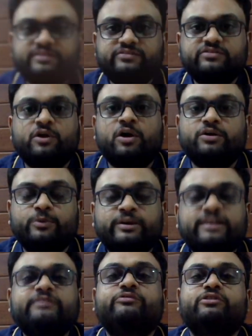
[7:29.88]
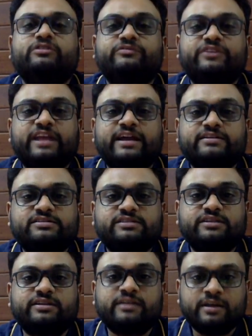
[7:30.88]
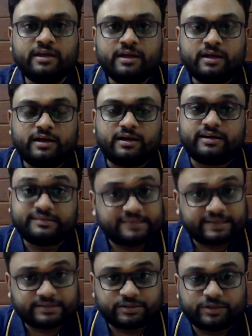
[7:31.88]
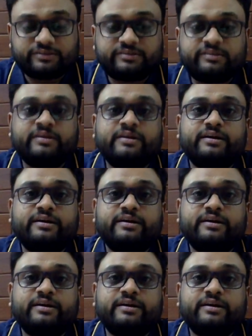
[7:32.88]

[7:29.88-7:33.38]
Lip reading: is not only for the financial sectors.